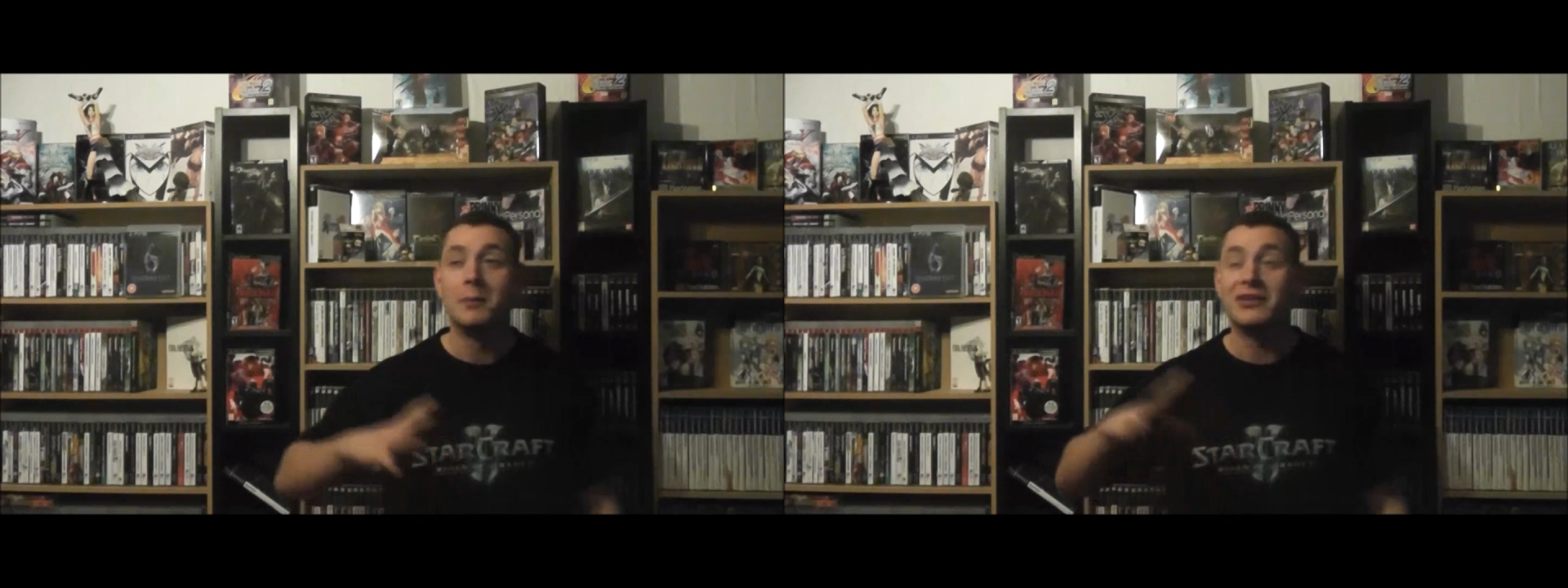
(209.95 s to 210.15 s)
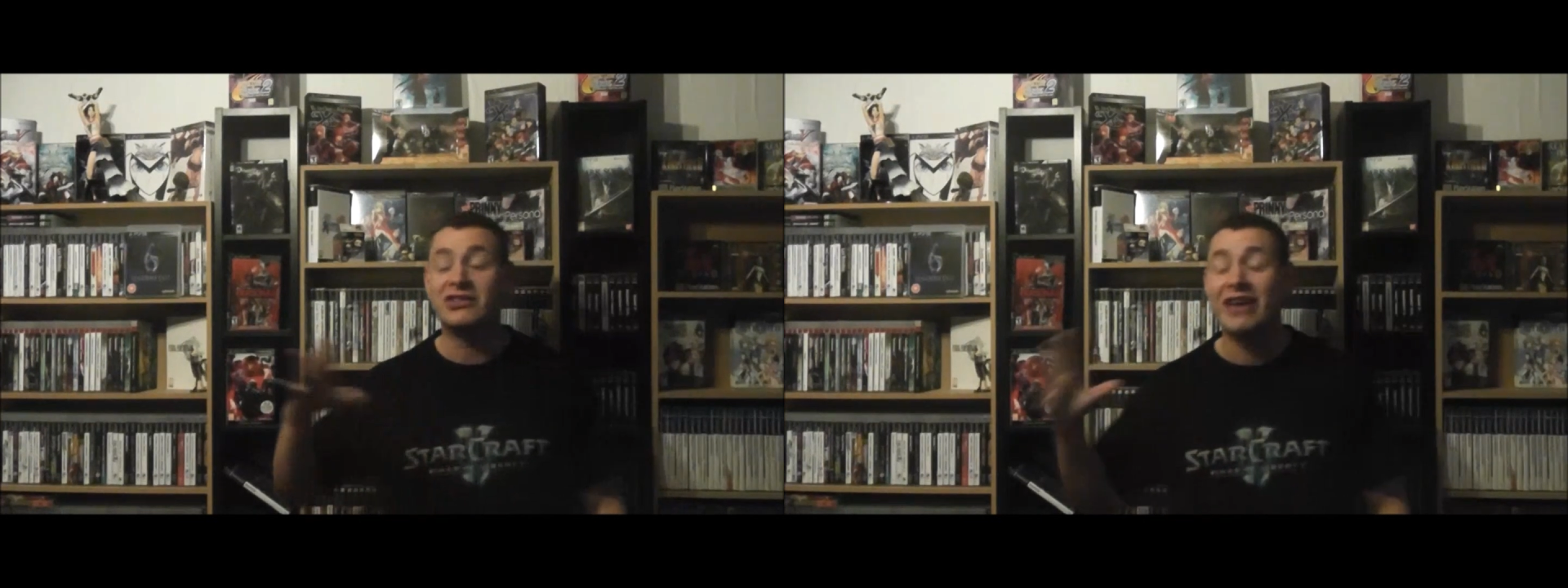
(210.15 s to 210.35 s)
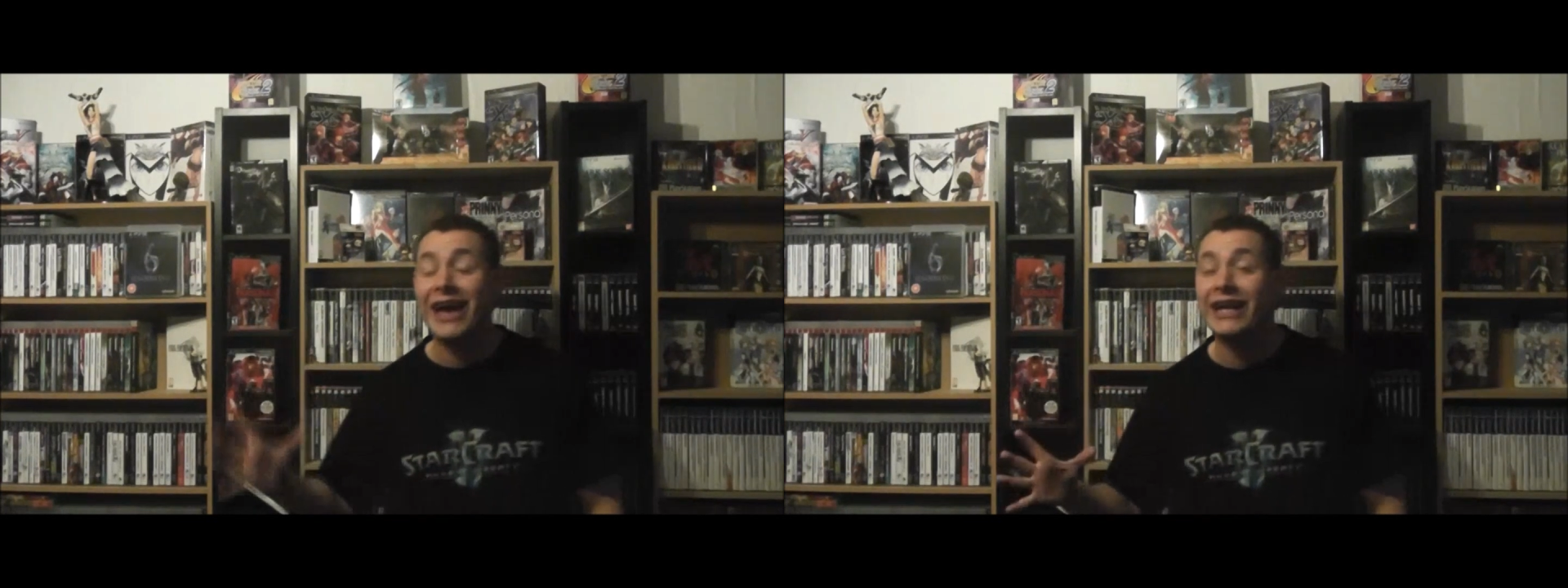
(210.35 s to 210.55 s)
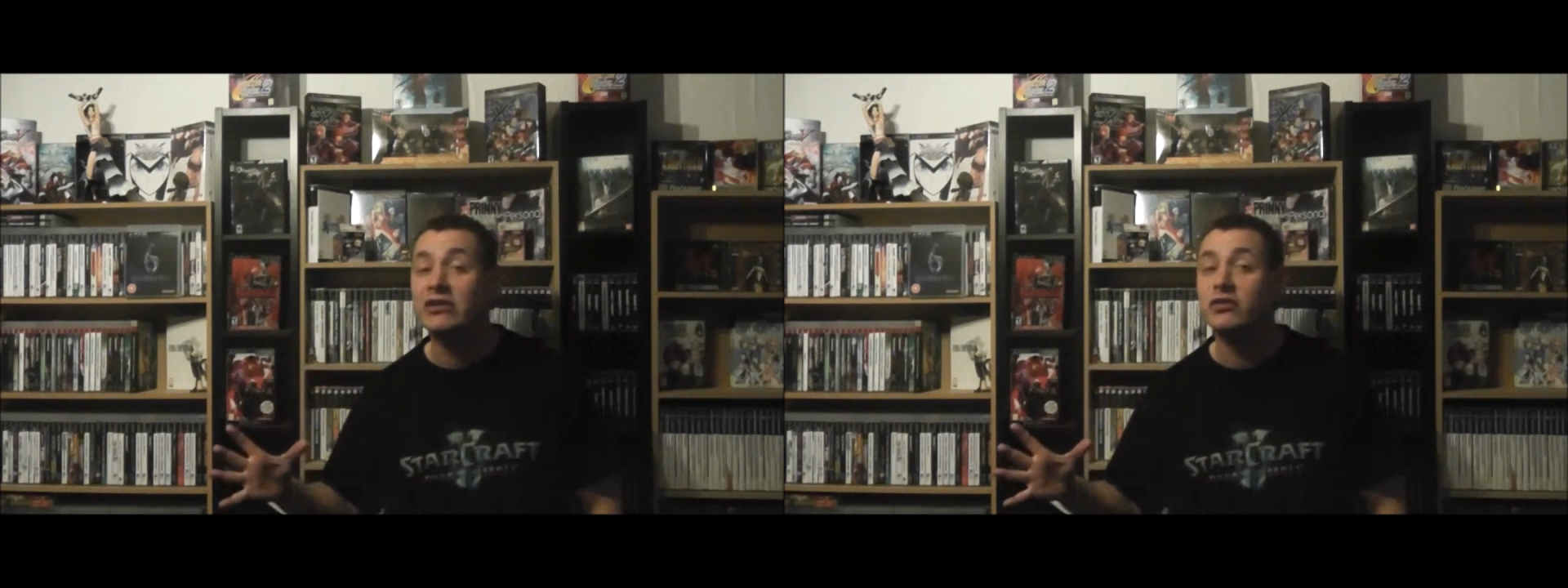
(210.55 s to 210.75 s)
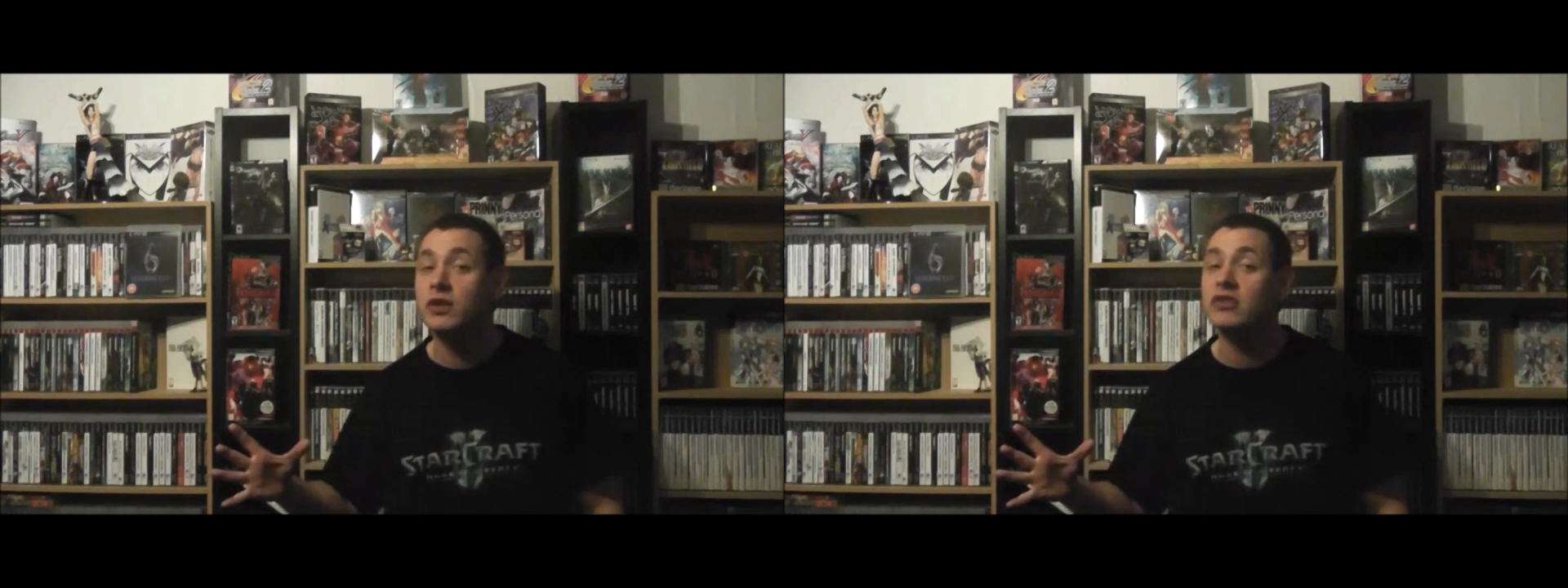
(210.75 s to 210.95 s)

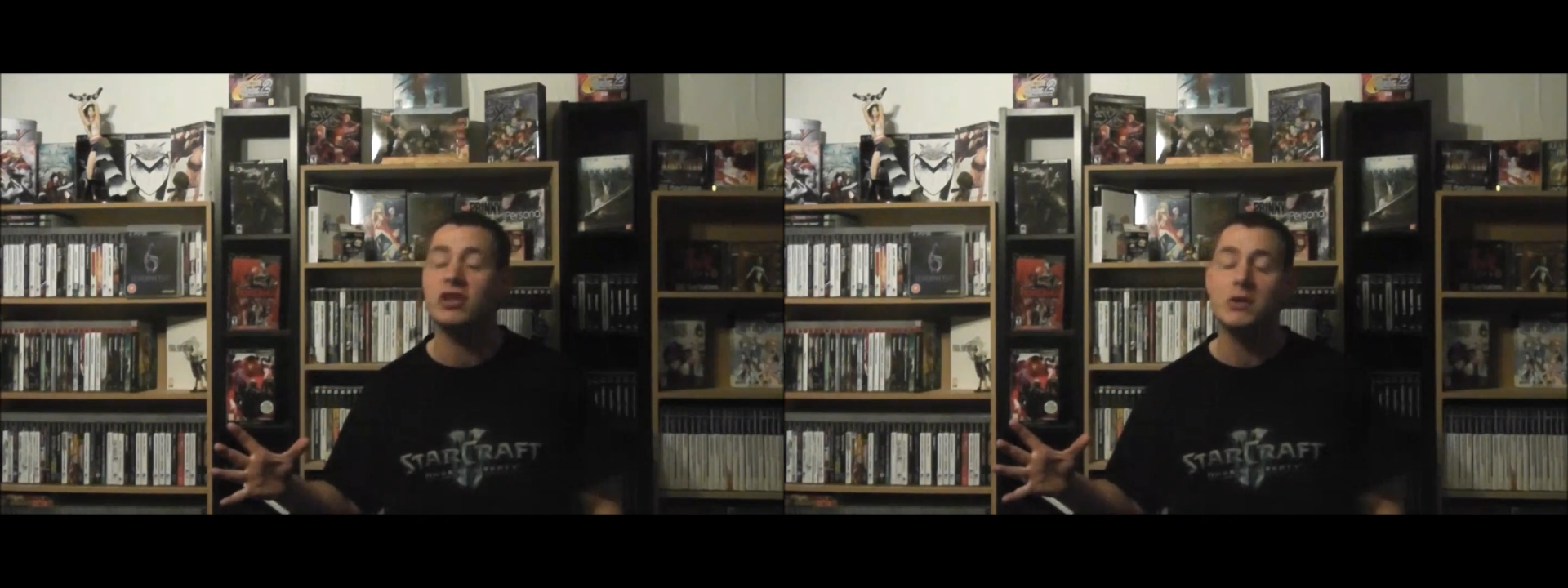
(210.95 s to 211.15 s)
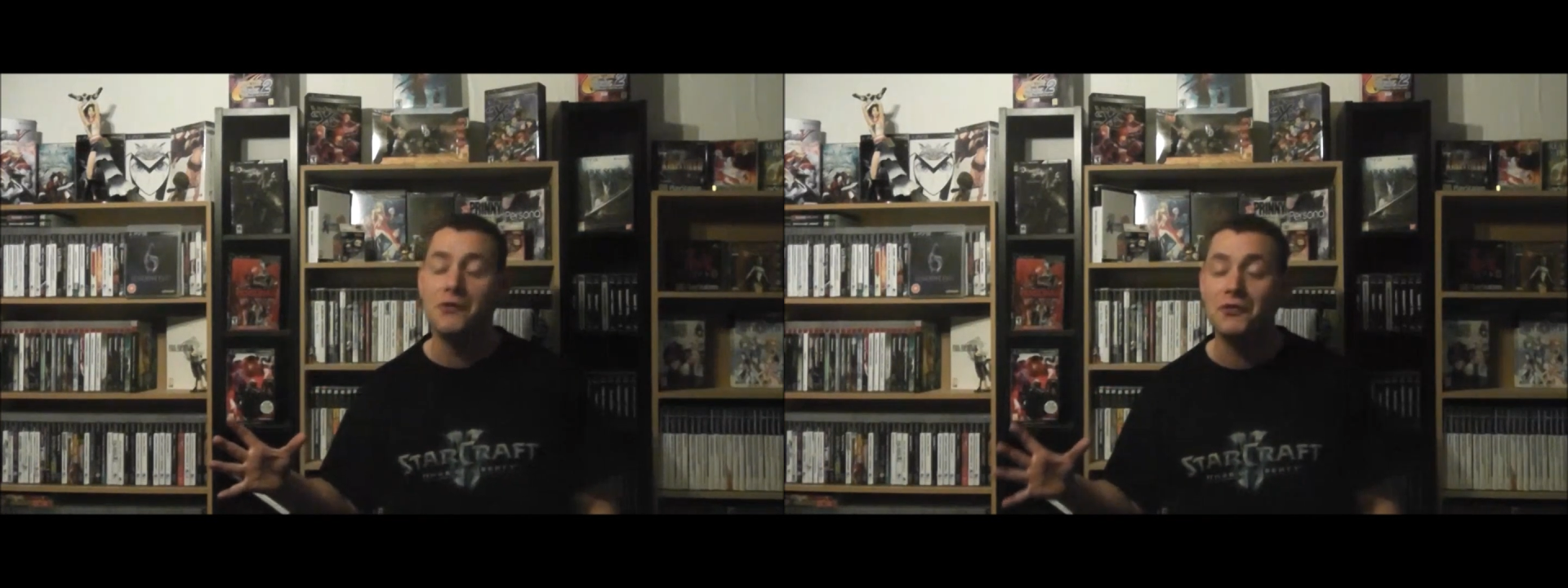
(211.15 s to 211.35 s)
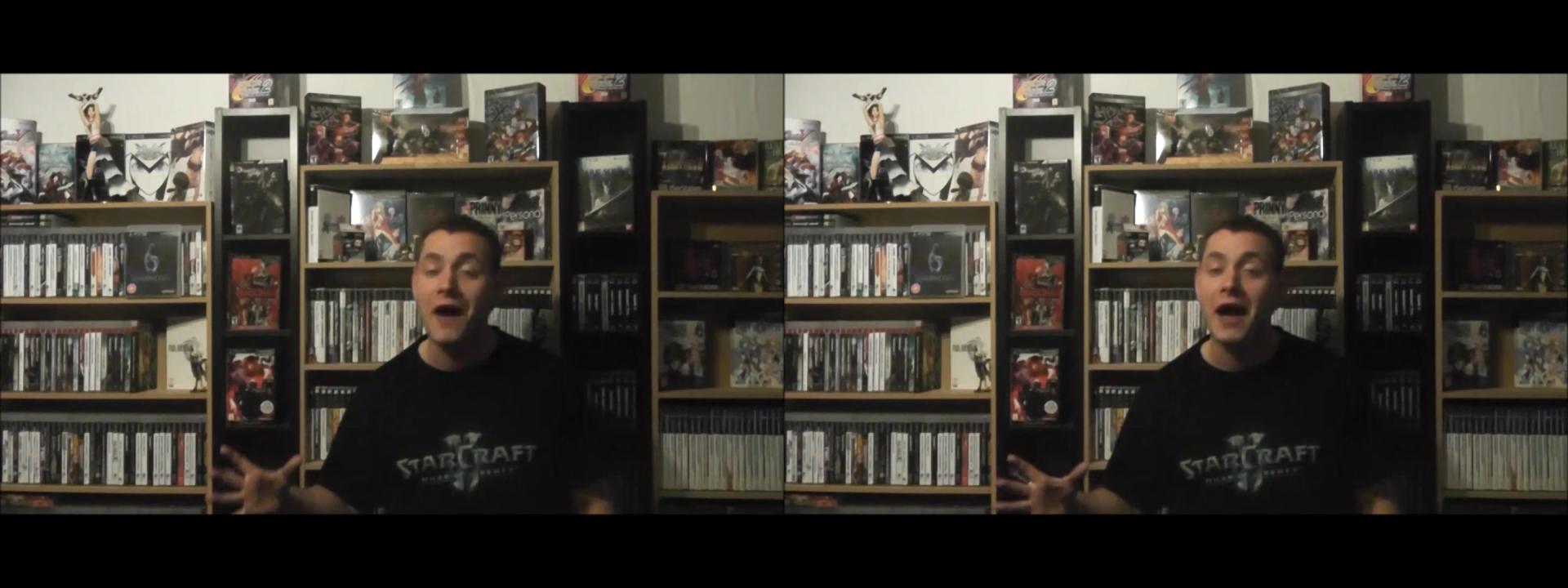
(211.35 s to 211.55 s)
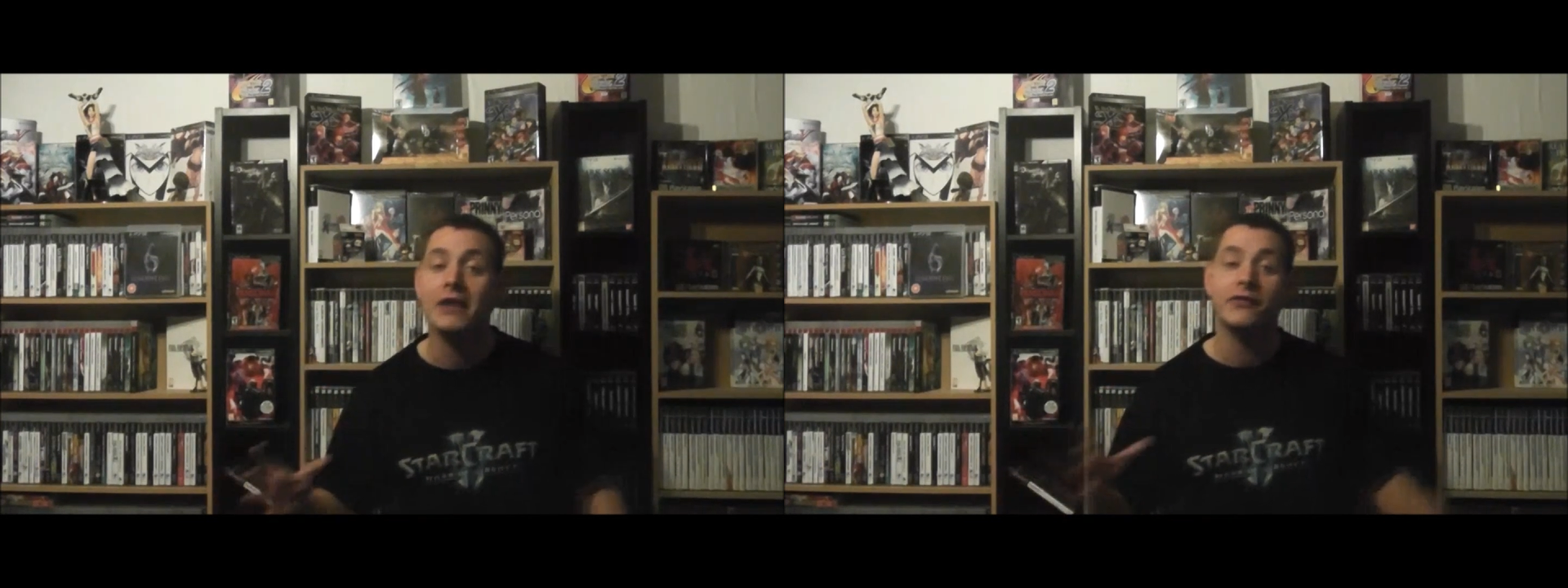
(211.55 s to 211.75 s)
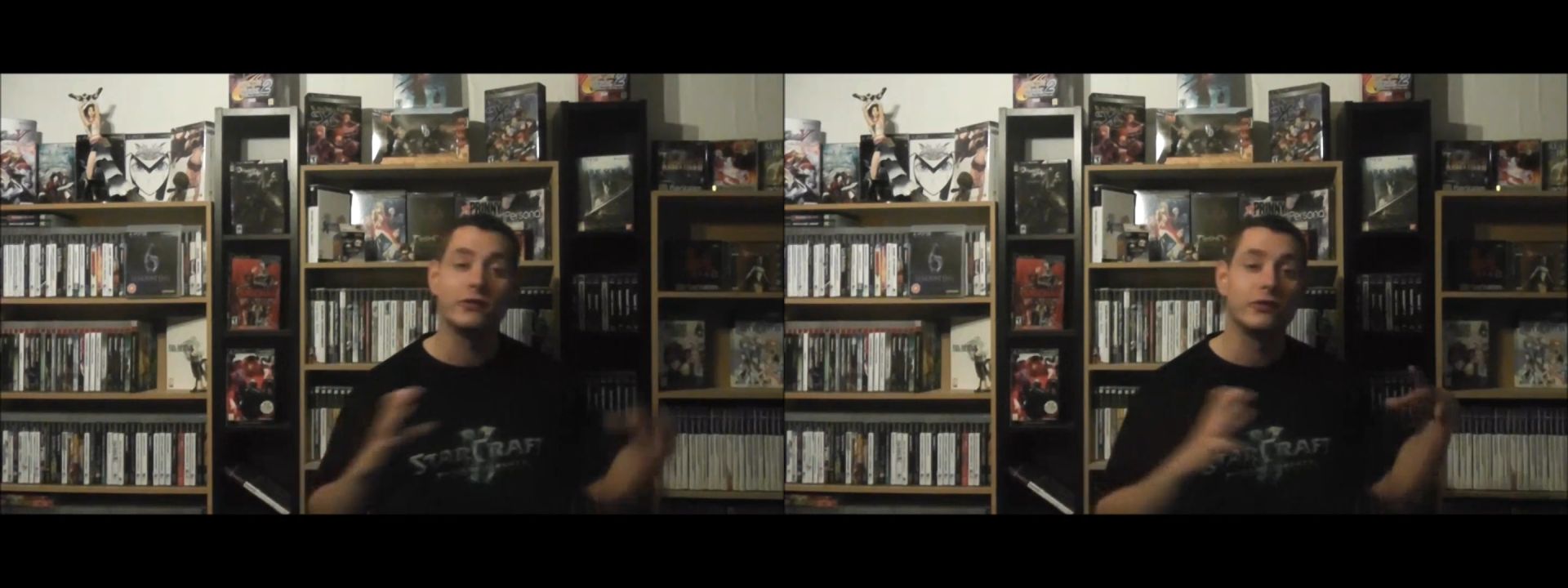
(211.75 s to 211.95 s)
besides Resident Evil 5,